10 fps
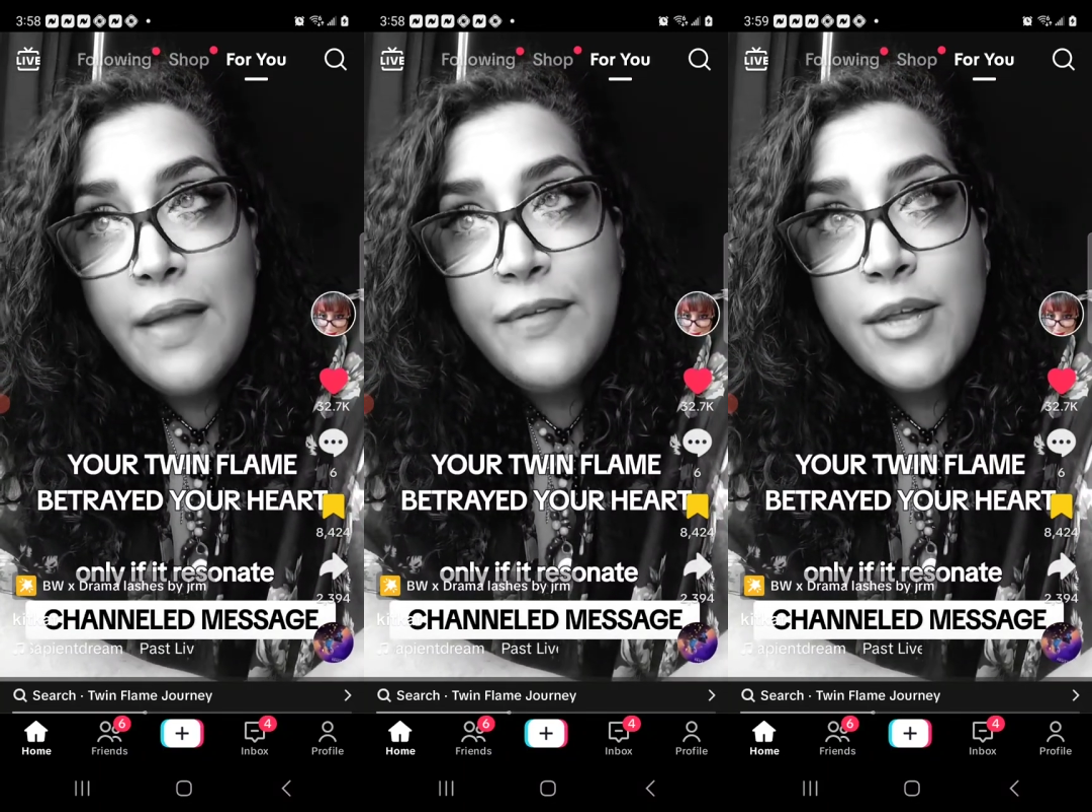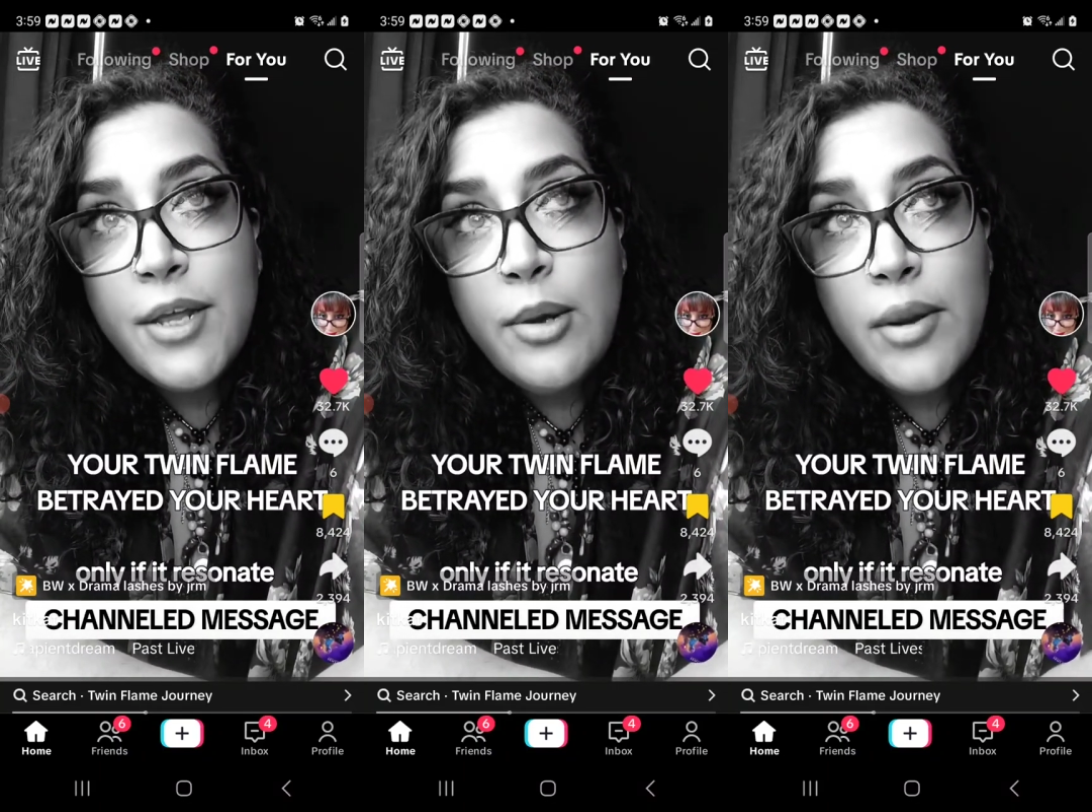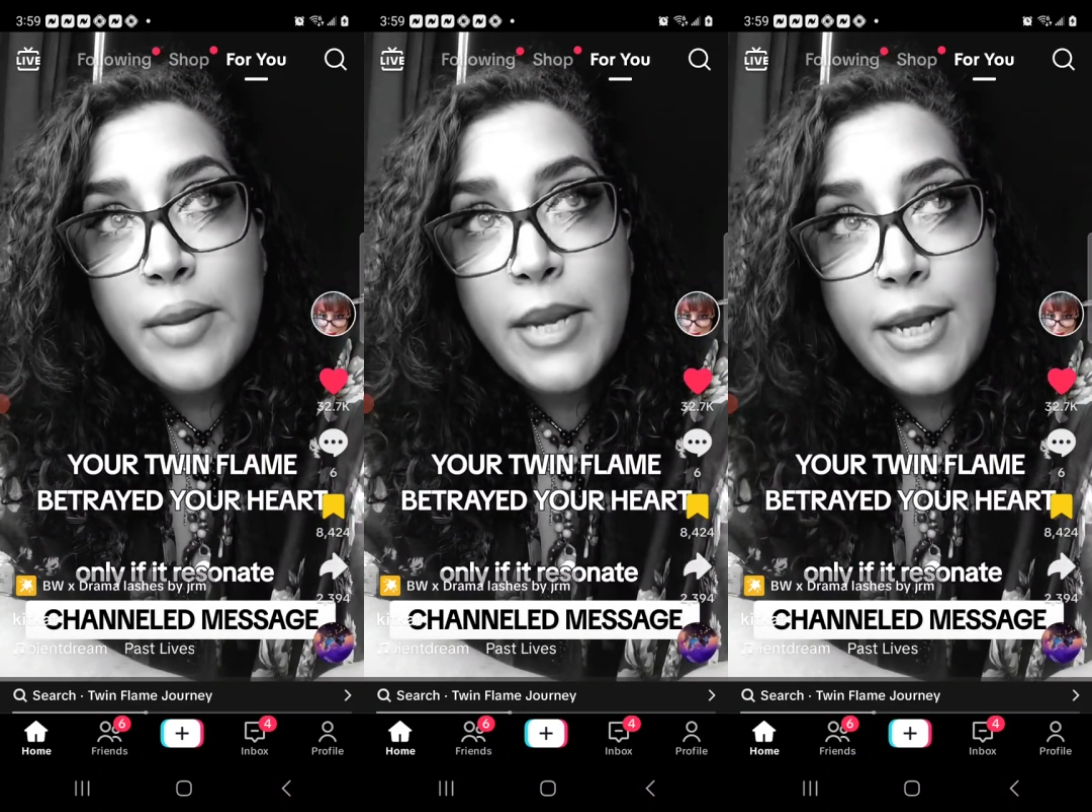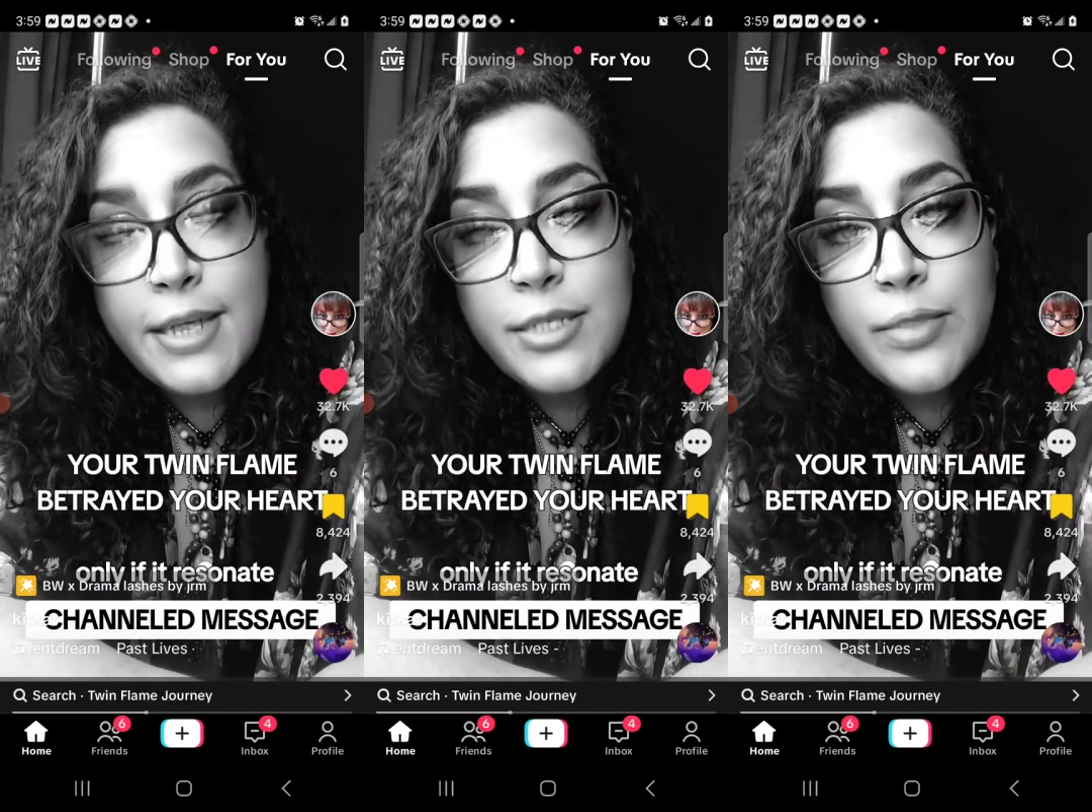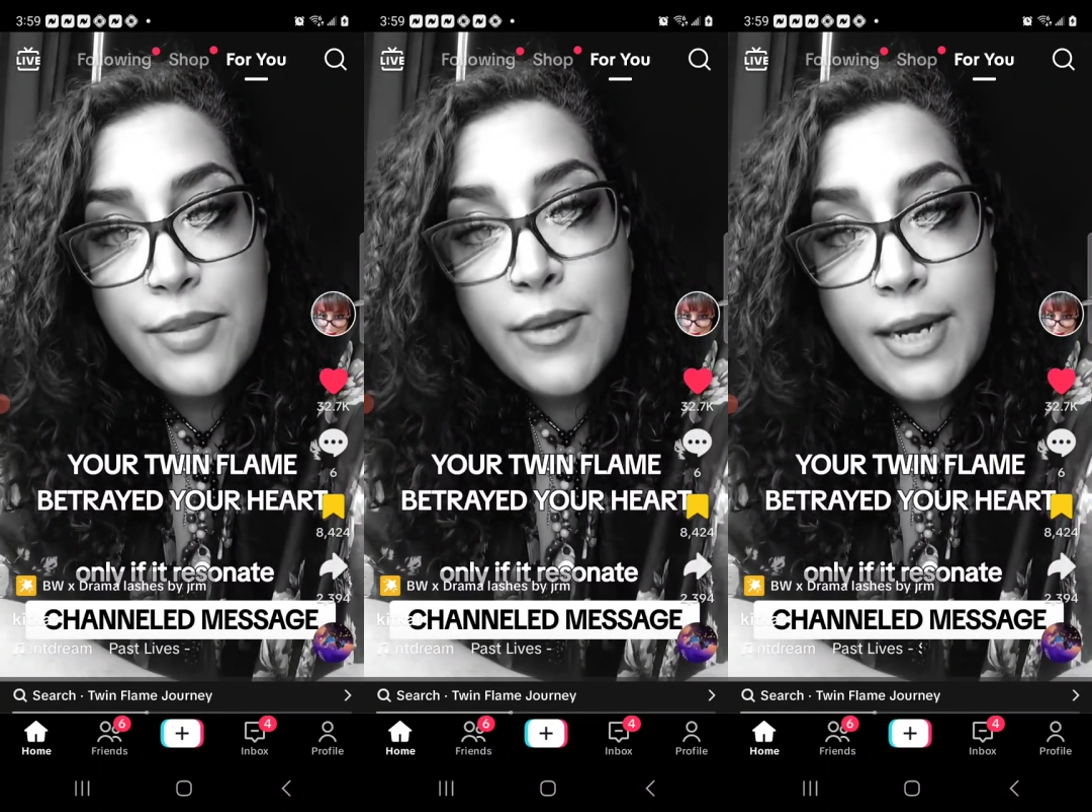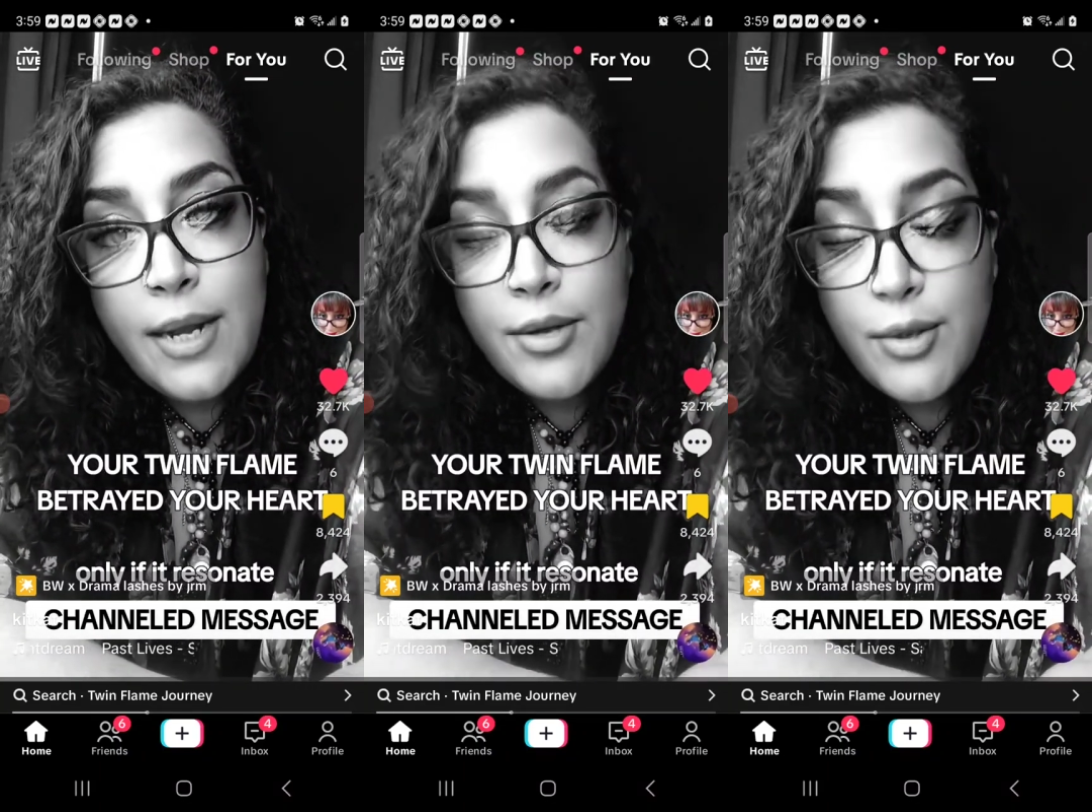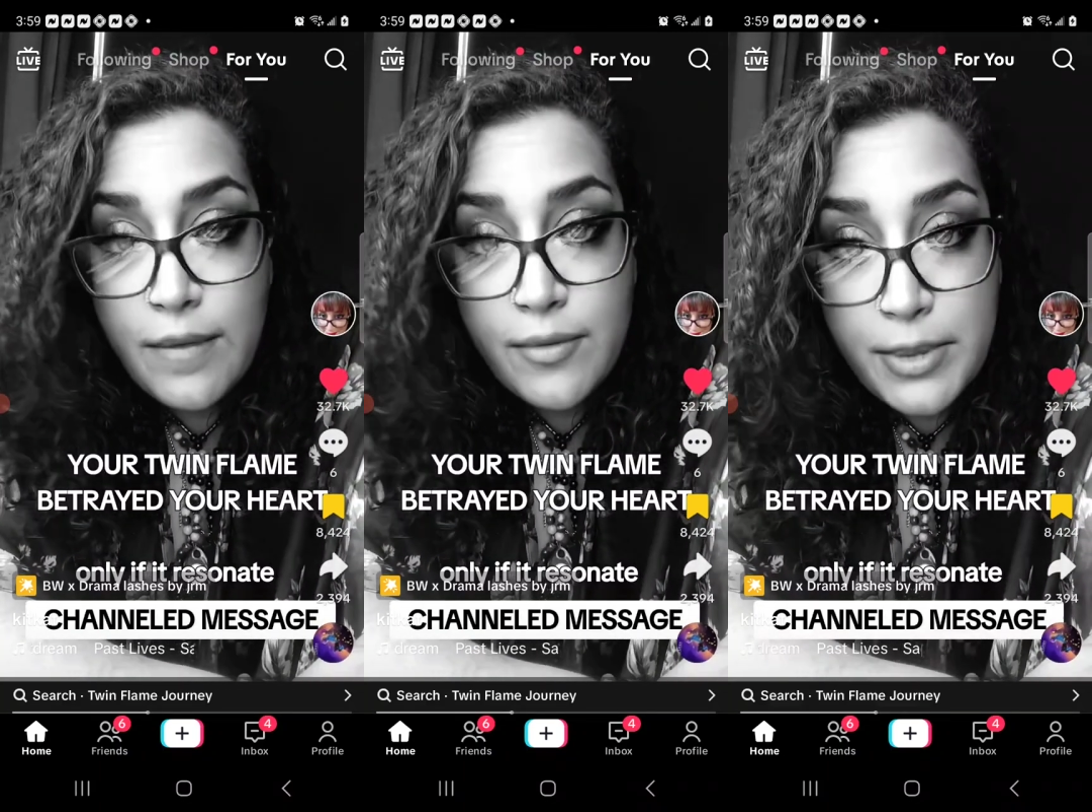I feel like whoever I'm connecting with right now,
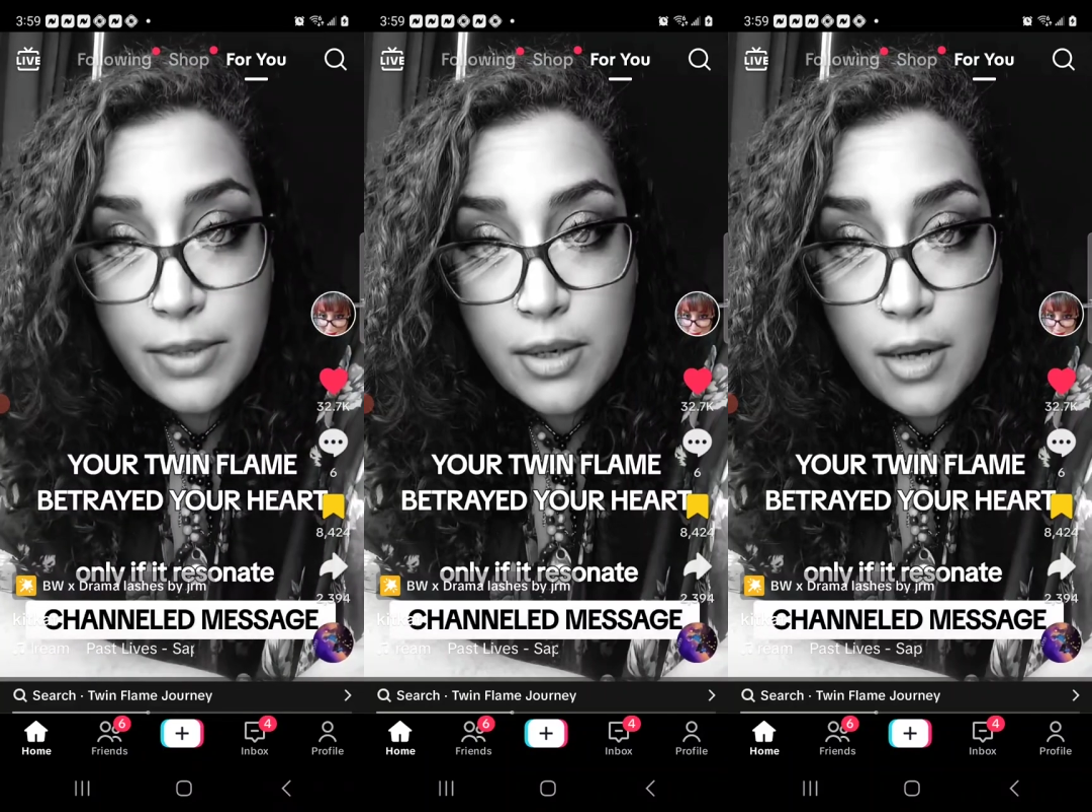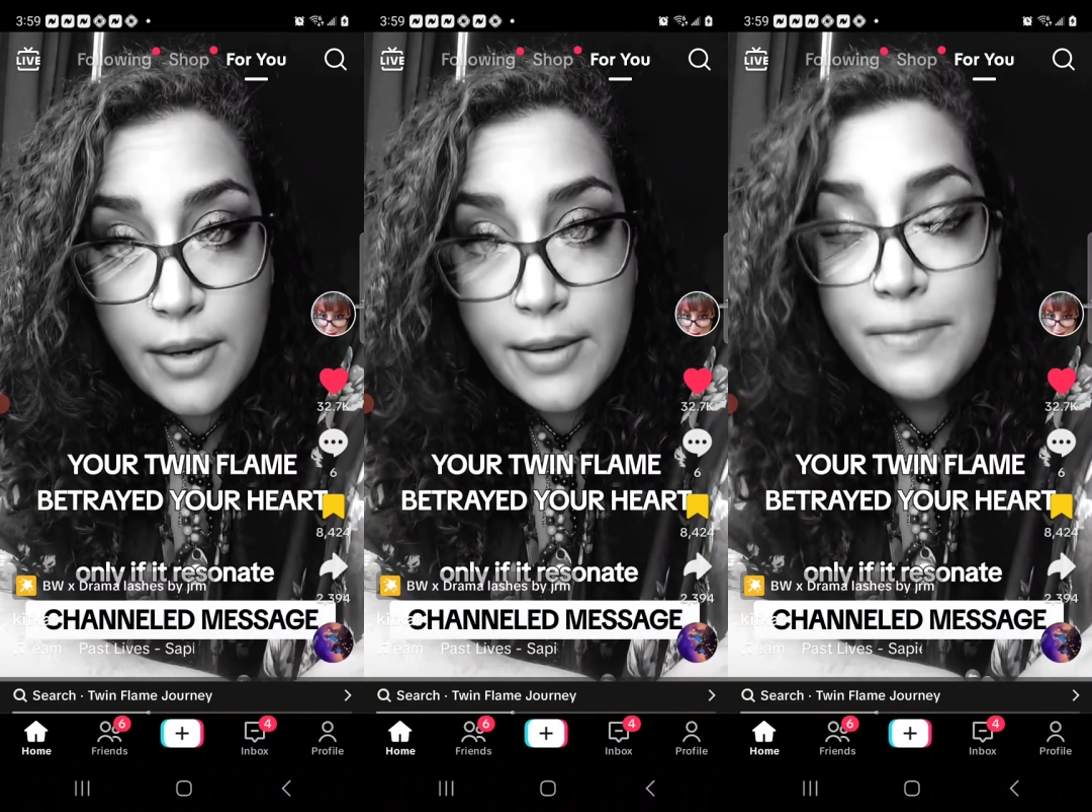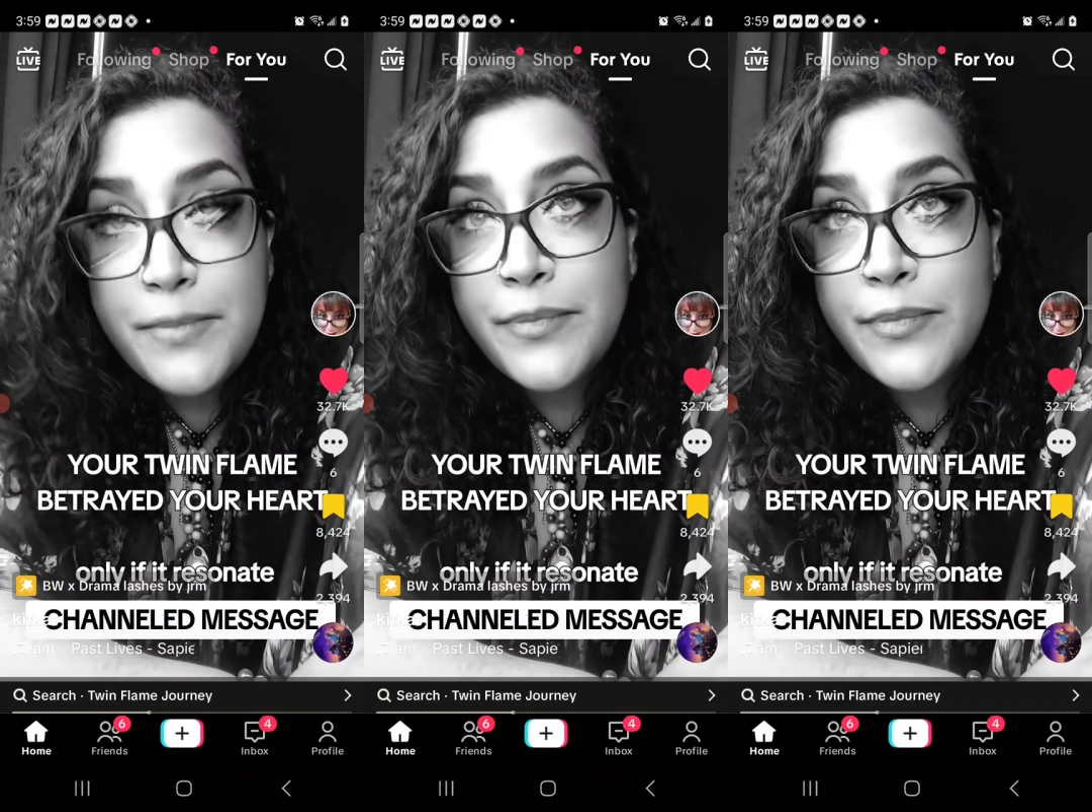you have a pure heart.